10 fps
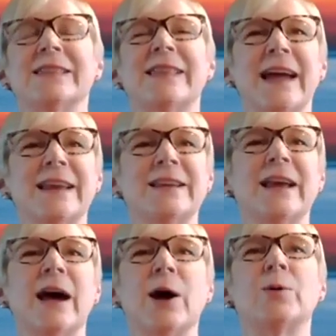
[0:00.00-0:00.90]
they
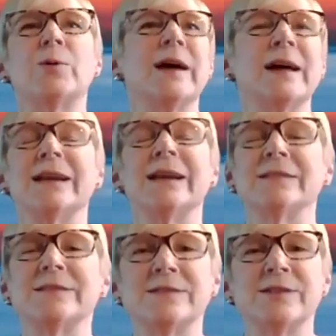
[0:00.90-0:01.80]
know that
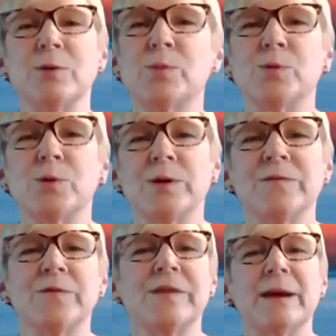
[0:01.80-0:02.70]
it's so important
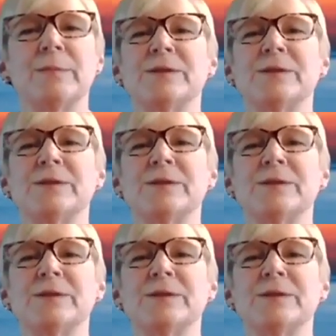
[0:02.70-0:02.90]
for them